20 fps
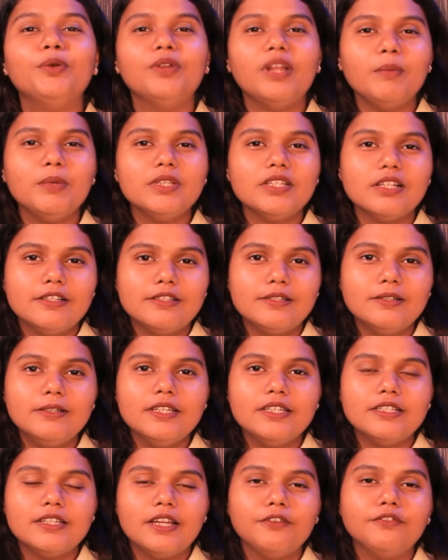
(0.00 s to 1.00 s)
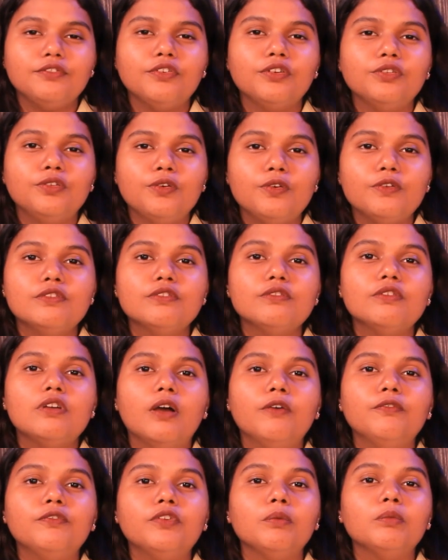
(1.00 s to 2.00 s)
program is also designed for those who
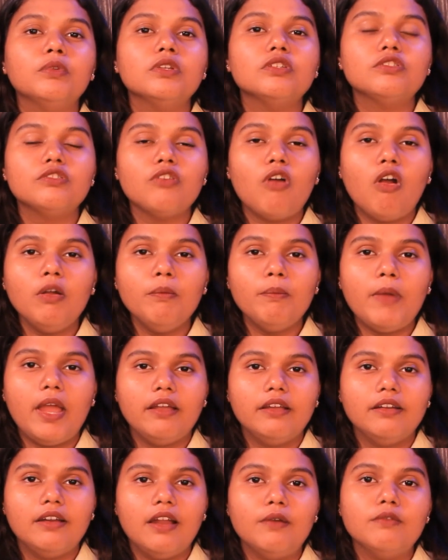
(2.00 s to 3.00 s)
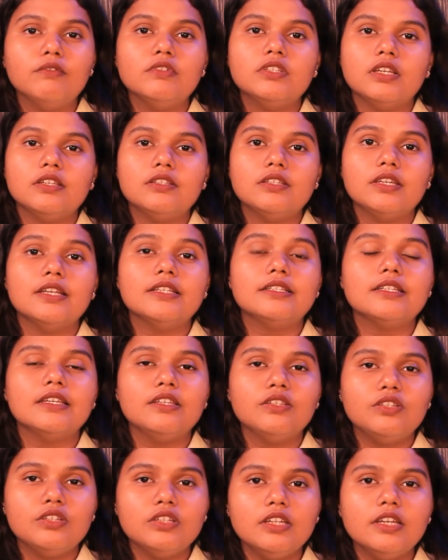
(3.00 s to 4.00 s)
come from a strong background such as
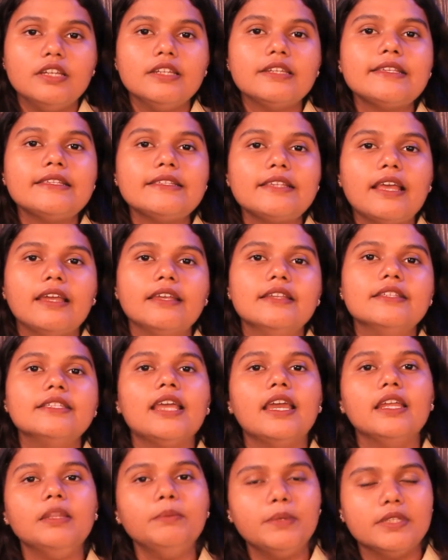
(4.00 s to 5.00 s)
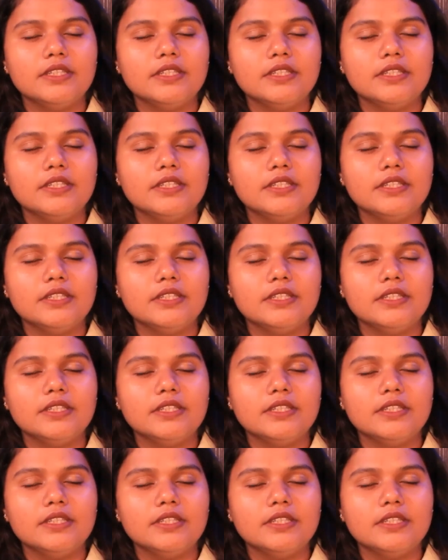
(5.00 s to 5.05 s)
engineering, science and